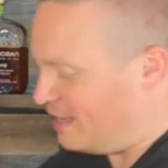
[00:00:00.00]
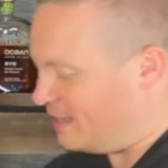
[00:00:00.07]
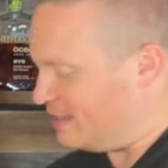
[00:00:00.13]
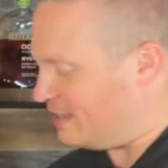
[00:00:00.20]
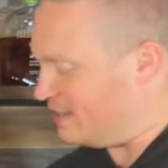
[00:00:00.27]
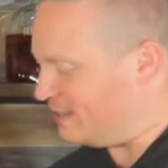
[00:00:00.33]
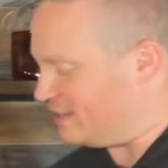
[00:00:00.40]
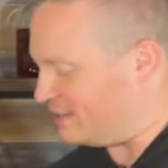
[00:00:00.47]

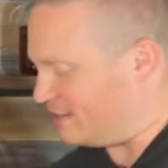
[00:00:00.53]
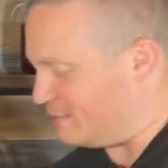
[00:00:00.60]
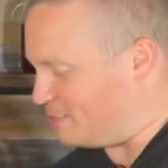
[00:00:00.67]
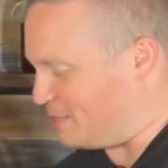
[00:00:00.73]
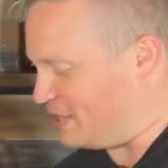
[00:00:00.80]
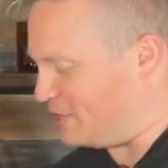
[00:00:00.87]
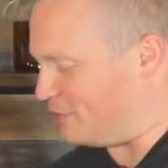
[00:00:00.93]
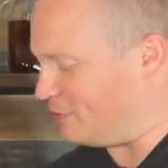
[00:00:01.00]
in the
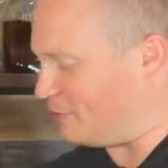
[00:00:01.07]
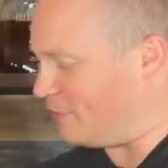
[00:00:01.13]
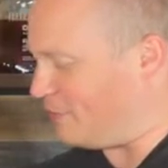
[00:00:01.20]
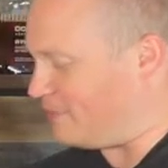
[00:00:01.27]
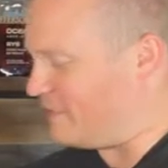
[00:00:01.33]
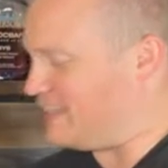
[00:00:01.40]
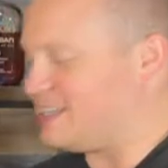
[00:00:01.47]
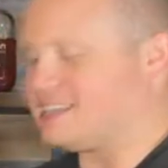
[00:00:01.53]
mail
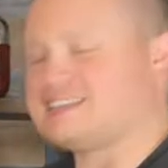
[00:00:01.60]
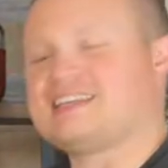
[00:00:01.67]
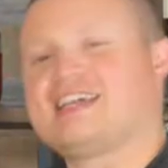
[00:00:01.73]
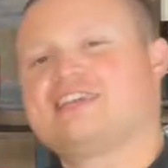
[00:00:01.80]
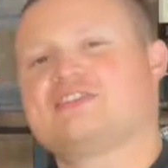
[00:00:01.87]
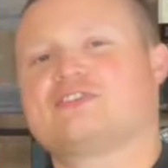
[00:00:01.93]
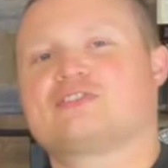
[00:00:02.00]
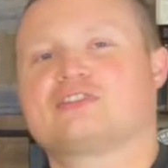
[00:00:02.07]
via
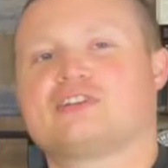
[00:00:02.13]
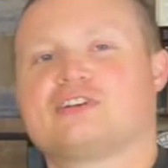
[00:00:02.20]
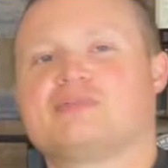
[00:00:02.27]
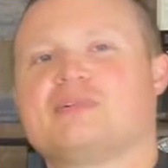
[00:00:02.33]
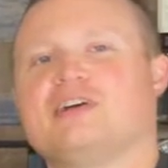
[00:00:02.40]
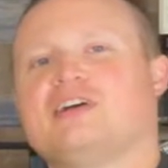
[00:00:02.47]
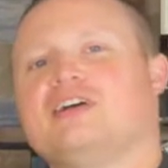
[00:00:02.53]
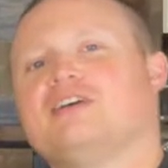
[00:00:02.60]
Tasters Club
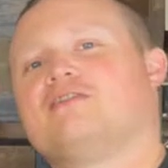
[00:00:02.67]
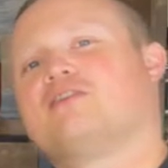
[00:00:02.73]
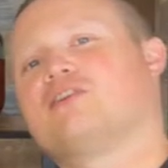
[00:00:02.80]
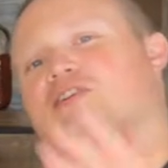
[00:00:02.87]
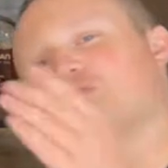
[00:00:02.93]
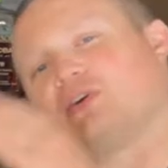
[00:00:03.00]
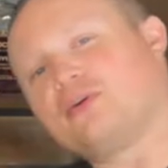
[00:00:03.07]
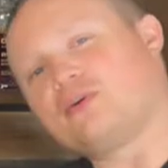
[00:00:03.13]
for
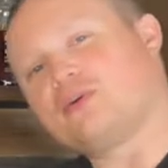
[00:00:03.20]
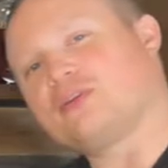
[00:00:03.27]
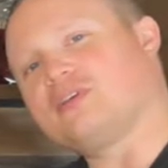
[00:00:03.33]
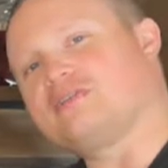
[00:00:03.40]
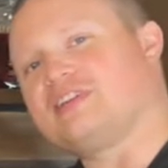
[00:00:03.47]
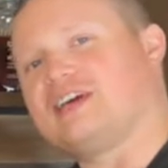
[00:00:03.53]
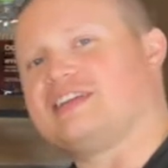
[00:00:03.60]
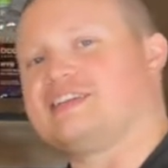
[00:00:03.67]
a total of
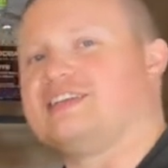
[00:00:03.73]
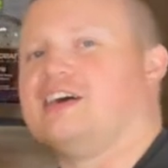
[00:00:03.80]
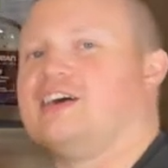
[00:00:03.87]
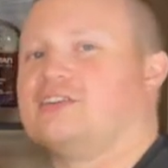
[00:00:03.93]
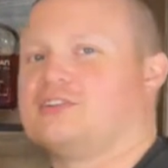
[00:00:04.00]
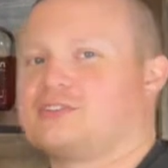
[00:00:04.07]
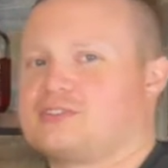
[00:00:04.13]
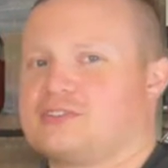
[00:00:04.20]

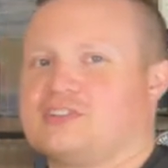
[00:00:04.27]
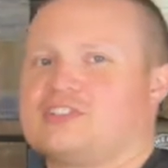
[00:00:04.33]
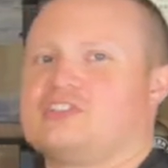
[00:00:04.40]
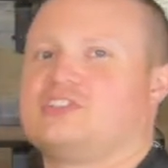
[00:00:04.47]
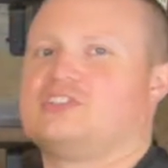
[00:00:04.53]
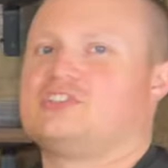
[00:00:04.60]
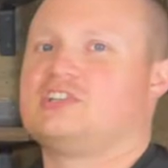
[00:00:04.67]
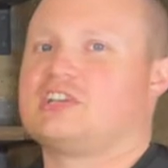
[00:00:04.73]
$90. So that's
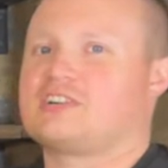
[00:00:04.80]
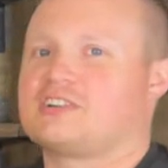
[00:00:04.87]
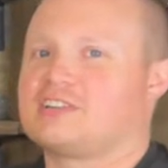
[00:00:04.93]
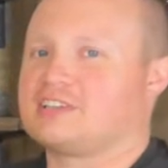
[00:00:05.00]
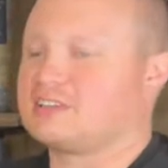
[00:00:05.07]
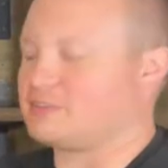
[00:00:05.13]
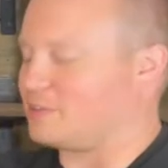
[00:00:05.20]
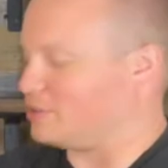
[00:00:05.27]

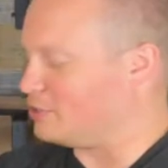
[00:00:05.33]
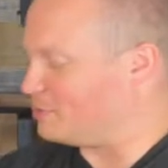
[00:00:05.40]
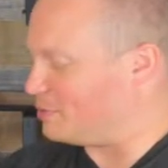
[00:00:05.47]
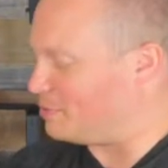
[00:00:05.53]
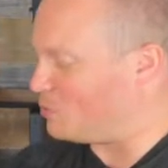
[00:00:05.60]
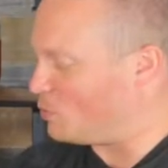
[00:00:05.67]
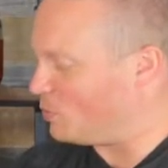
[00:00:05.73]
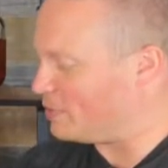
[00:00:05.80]
generally a little bit
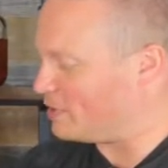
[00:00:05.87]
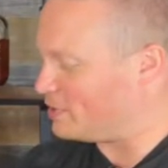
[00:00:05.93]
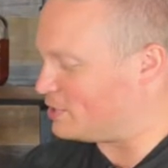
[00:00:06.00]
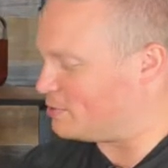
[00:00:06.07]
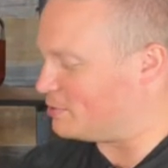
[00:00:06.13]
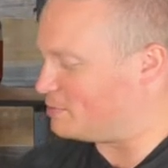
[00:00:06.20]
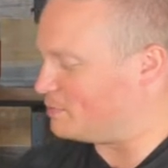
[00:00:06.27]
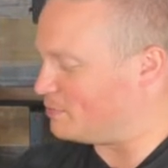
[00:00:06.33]
more than
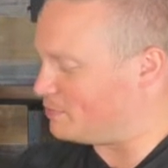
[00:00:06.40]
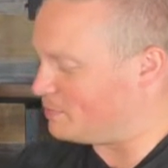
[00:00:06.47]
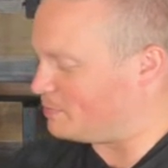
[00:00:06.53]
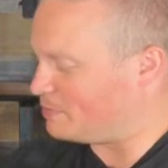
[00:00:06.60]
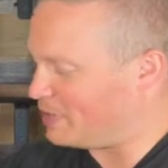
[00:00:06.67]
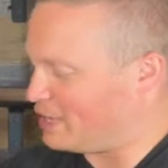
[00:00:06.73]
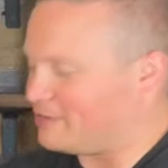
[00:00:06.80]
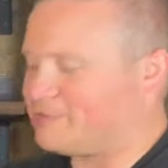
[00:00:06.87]
you would
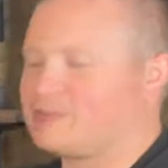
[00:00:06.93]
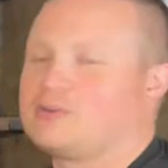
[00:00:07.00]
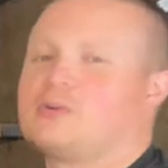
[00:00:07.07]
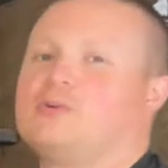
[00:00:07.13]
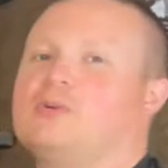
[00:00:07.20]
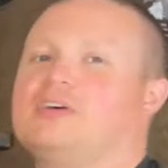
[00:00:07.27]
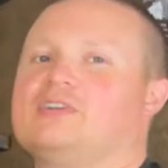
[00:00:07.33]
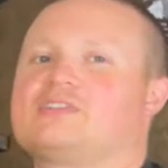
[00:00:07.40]
pay for an
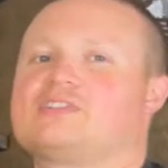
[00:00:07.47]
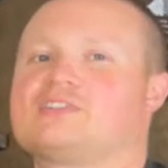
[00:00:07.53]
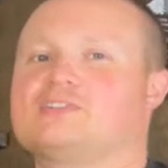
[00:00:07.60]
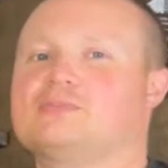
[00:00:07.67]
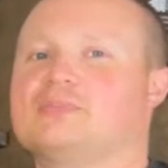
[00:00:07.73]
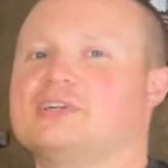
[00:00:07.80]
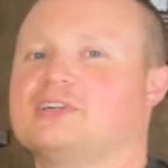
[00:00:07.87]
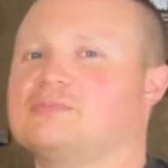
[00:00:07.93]
Old Elk
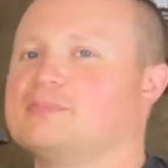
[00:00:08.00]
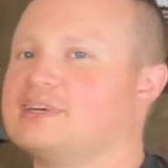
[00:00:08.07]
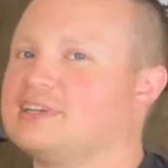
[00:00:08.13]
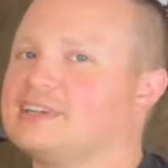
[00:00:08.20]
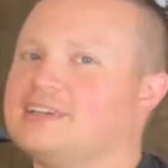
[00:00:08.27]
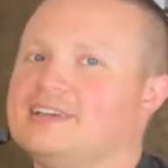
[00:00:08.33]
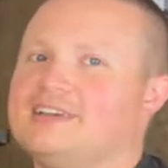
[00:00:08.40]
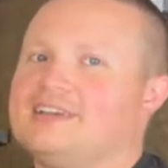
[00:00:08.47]
single barrel, but